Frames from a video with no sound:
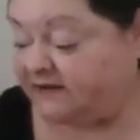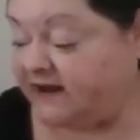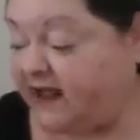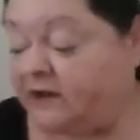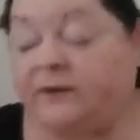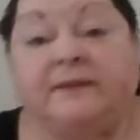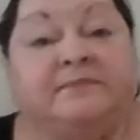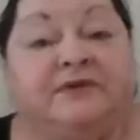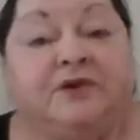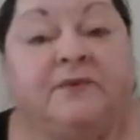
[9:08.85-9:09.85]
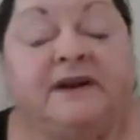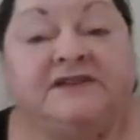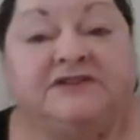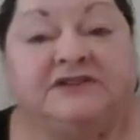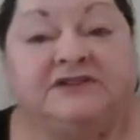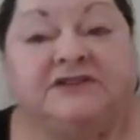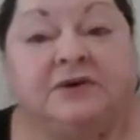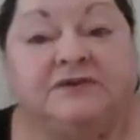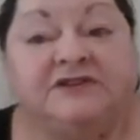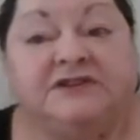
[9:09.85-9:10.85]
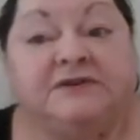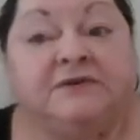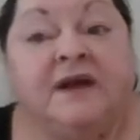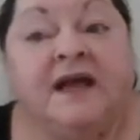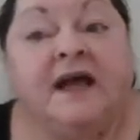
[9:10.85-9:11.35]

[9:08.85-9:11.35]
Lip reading: yellow, and blue one I just showed you,